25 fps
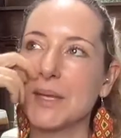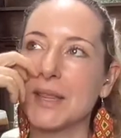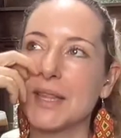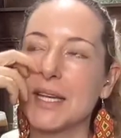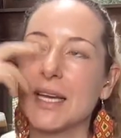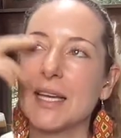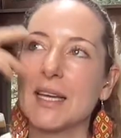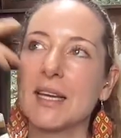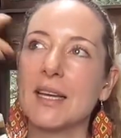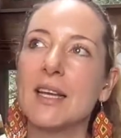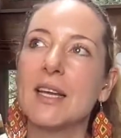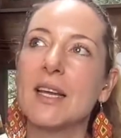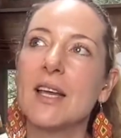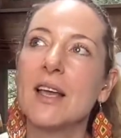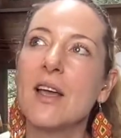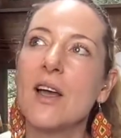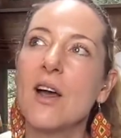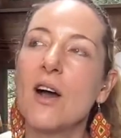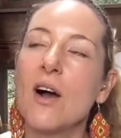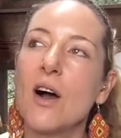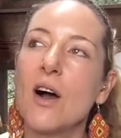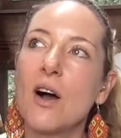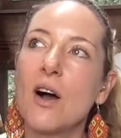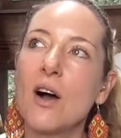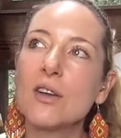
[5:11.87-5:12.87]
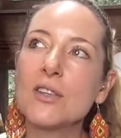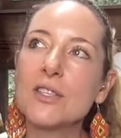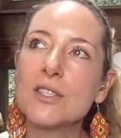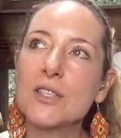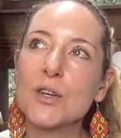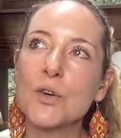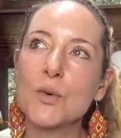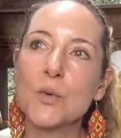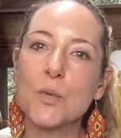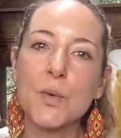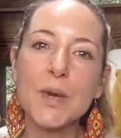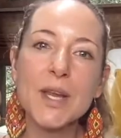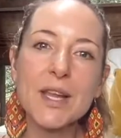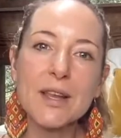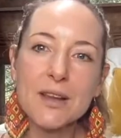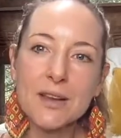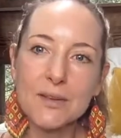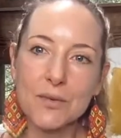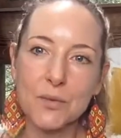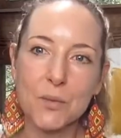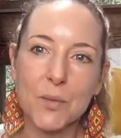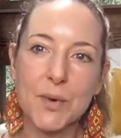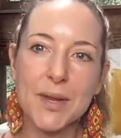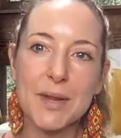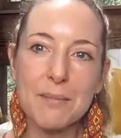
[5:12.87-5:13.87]
But then also
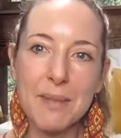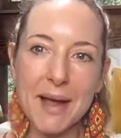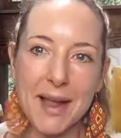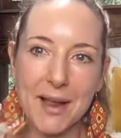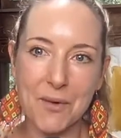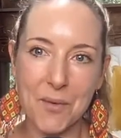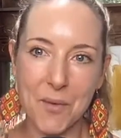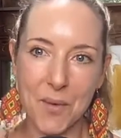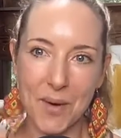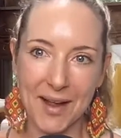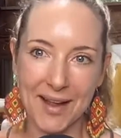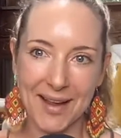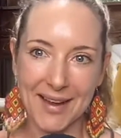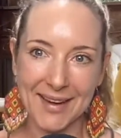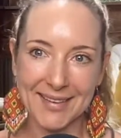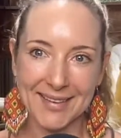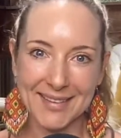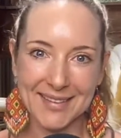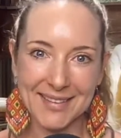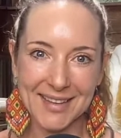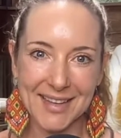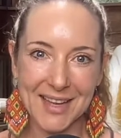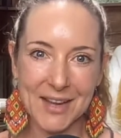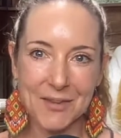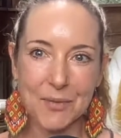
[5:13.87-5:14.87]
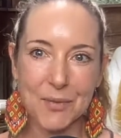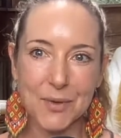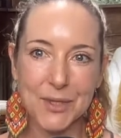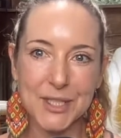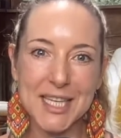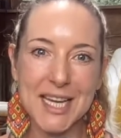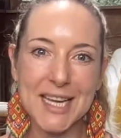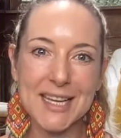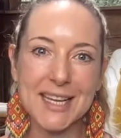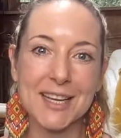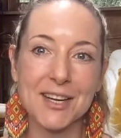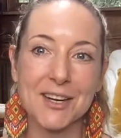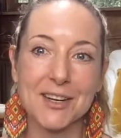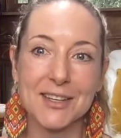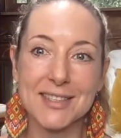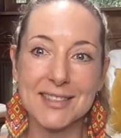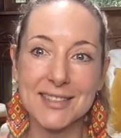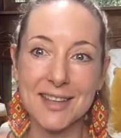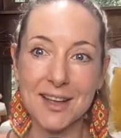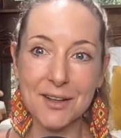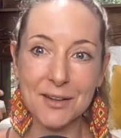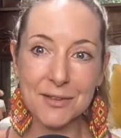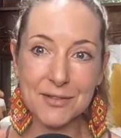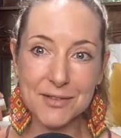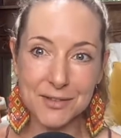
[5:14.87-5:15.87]
we we might whine if we're taking
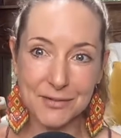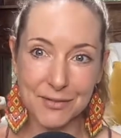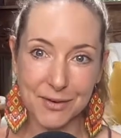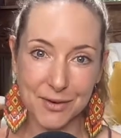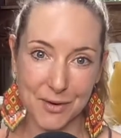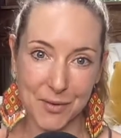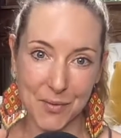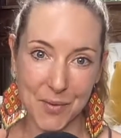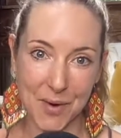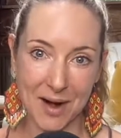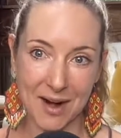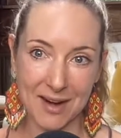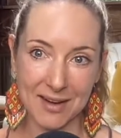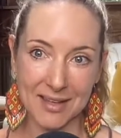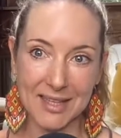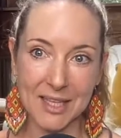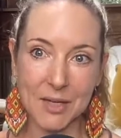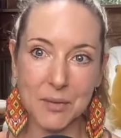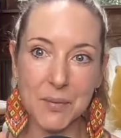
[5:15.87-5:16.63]
ourselves for a walk.